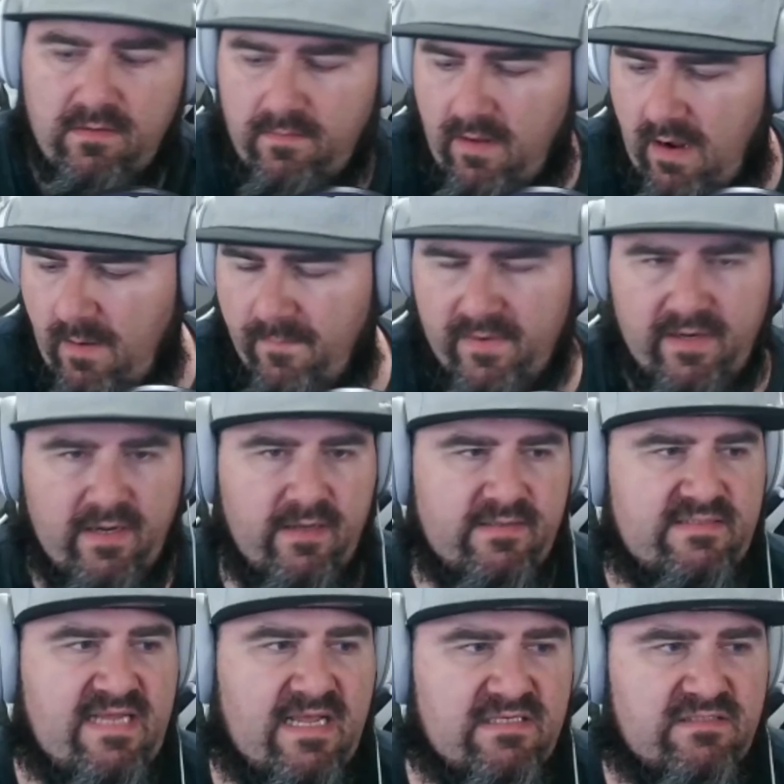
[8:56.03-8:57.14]
I'm gonna
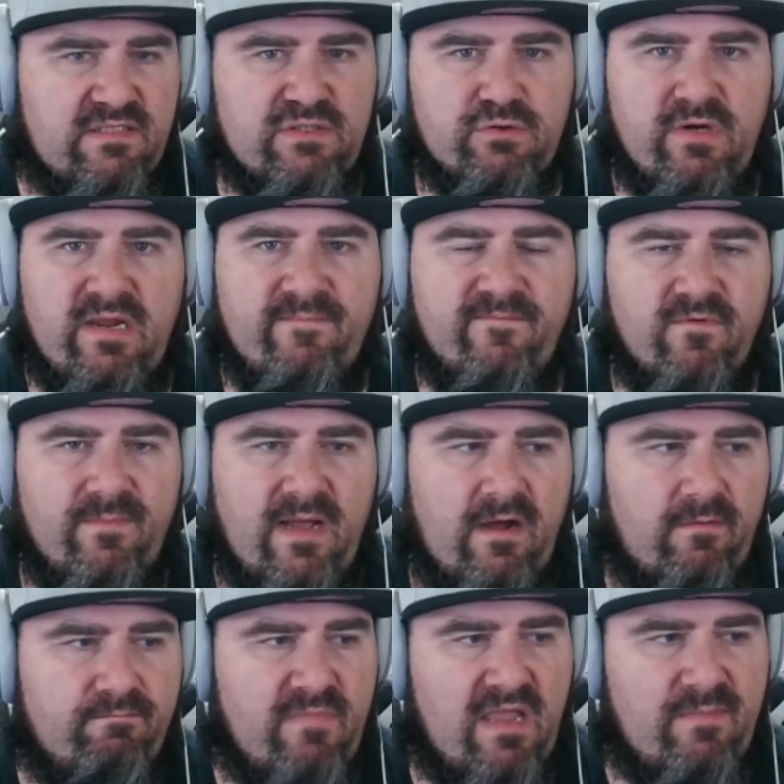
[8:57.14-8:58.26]
test the stream for
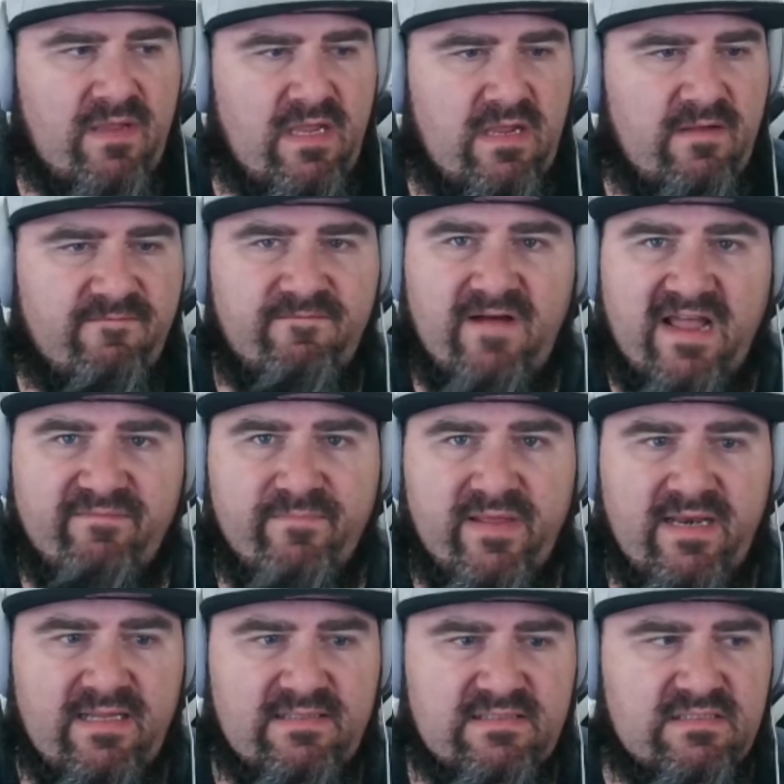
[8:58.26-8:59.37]
about maybe five
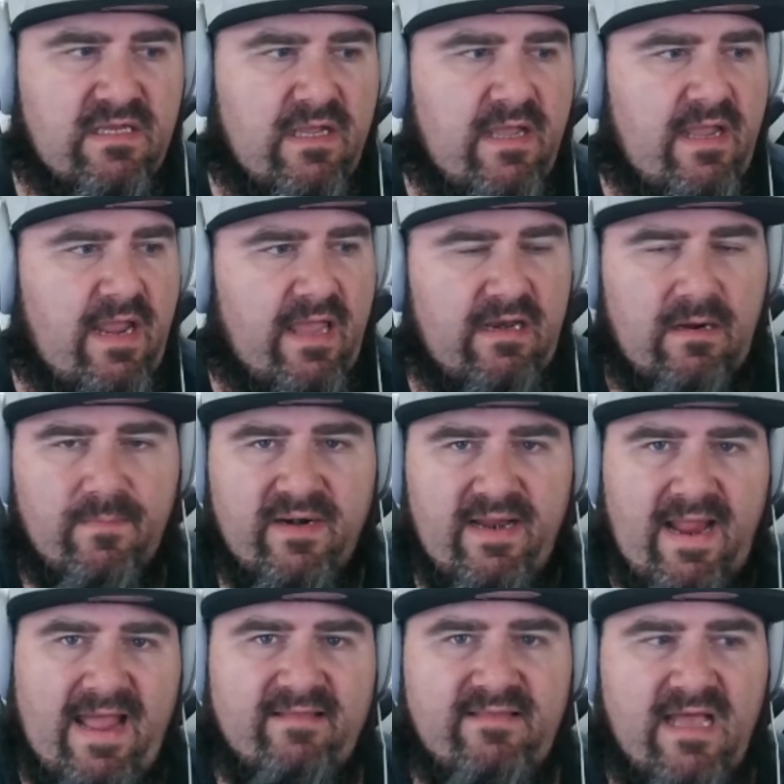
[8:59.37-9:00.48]
minutes. Now I'm gonna
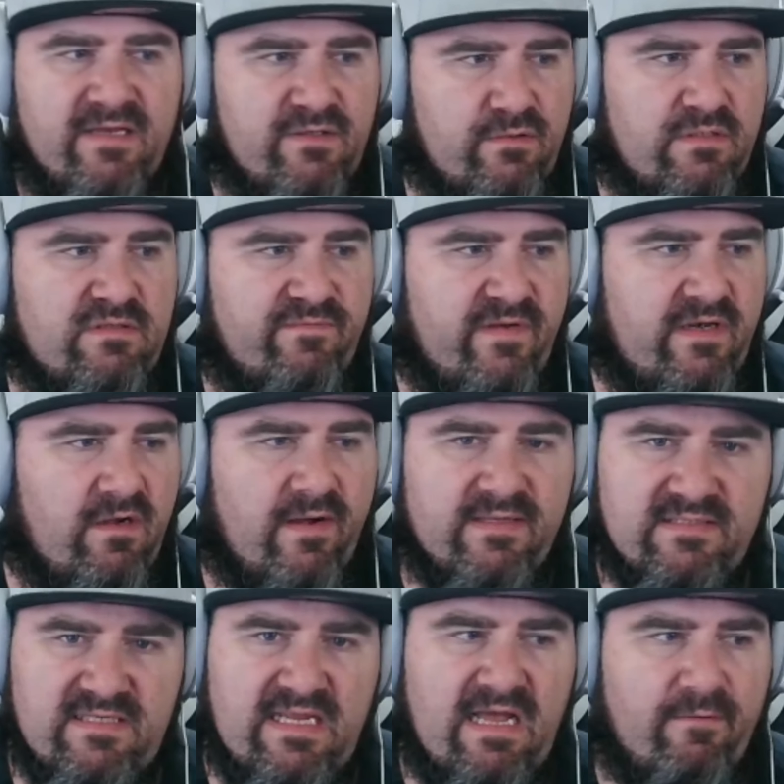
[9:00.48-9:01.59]
add that to this video and
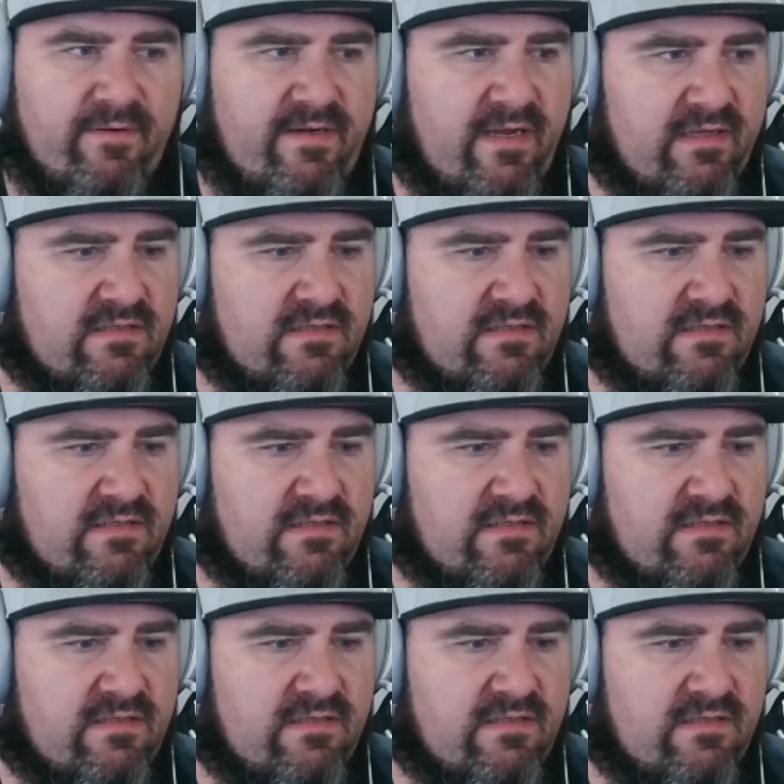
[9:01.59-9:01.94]
see how it does.